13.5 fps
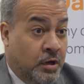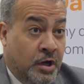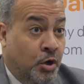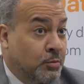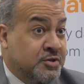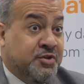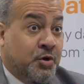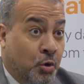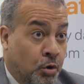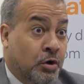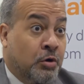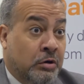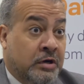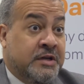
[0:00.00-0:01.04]
Almost all
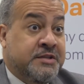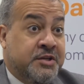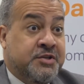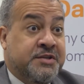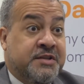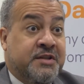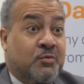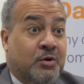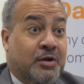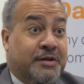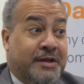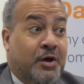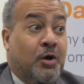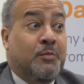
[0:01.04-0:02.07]
organizations in the
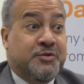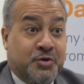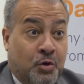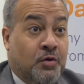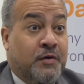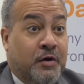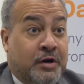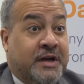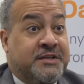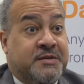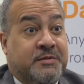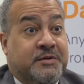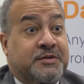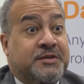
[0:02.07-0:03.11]
world and almost all of our
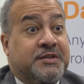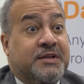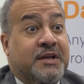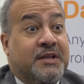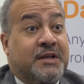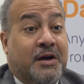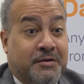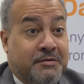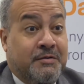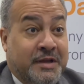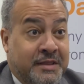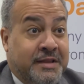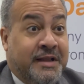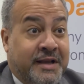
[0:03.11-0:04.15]
customers are
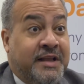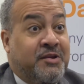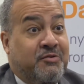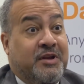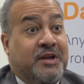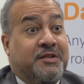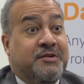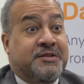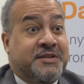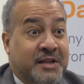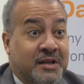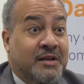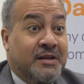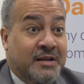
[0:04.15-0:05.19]
in that category. They're
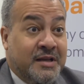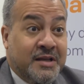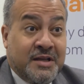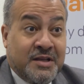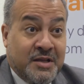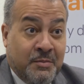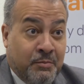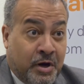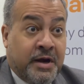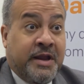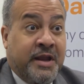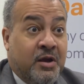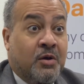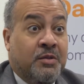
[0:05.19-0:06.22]
still
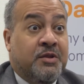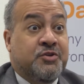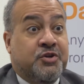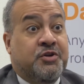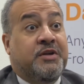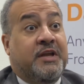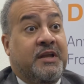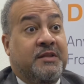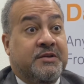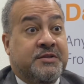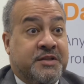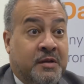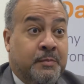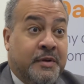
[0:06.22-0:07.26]
embarking on the journey. They're
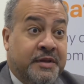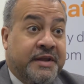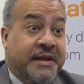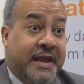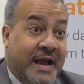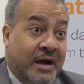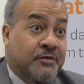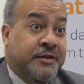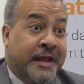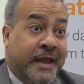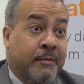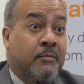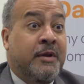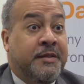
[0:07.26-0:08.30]
still building out the
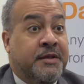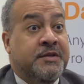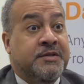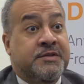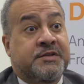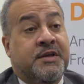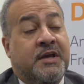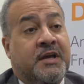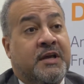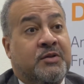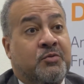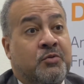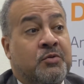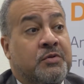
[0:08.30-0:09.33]
capabilities
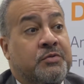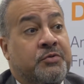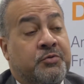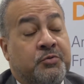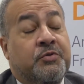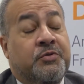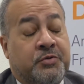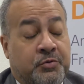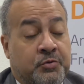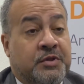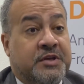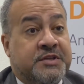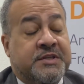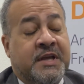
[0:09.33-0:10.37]
to do
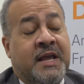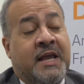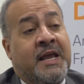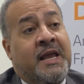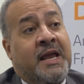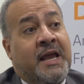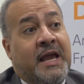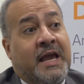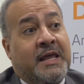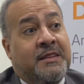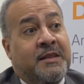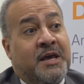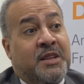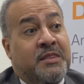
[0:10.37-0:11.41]
this.
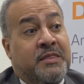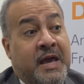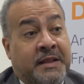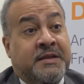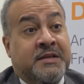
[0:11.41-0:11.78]
And that